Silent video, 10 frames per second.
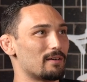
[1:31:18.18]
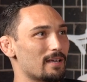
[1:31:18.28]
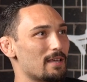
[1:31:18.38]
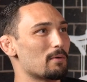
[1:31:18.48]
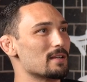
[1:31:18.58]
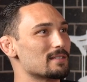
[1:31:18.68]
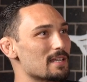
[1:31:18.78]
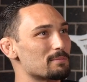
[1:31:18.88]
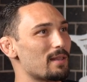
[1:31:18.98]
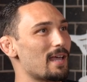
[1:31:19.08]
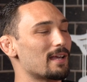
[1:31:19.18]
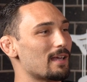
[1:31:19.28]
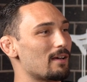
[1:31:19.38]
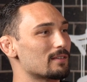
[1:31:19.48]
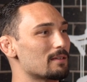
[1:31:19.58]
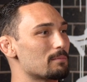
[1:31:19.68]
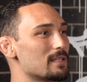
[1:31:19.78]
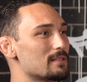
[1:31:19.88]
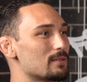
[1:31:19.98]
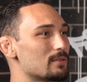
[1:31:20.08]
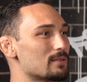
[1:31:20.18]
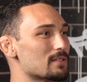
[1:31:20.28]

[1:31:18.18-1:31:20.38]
he runs less plant count than me too.